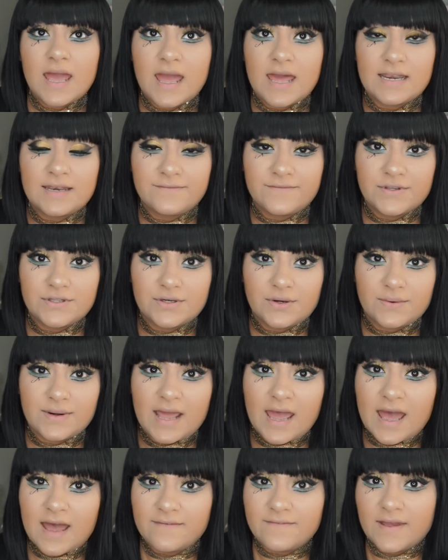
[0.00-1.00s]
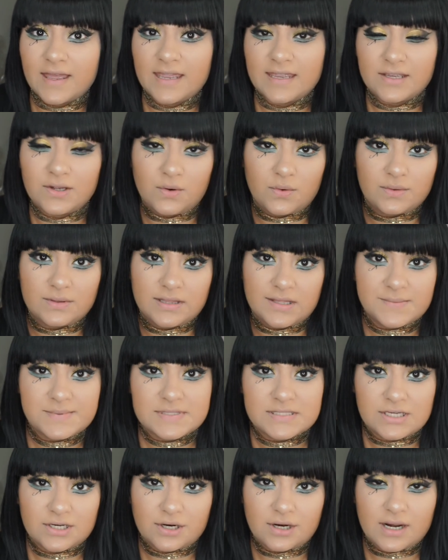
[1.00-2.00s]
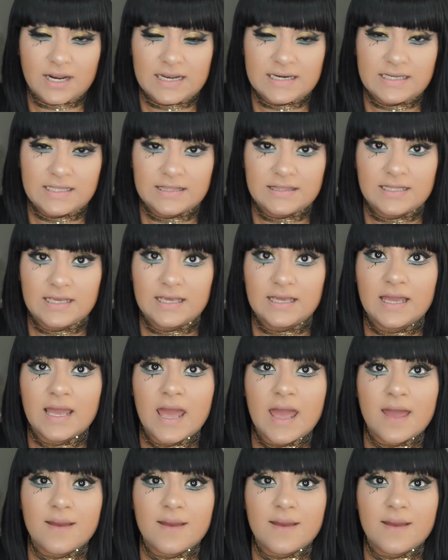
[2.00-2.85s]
And if you don't have a gold lipstick or anything,